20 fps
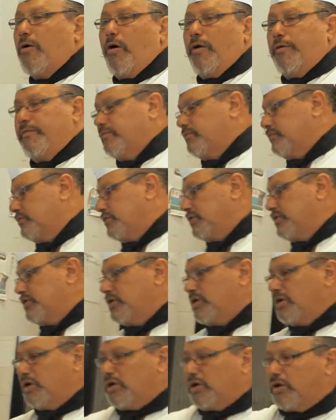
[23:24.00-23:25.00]
on.
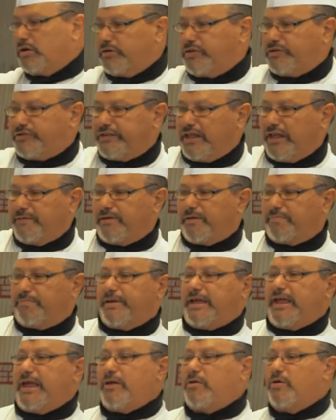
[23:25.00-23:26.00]
Just leave your
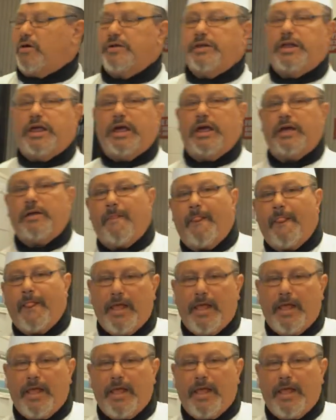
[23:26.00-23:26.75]
pan on there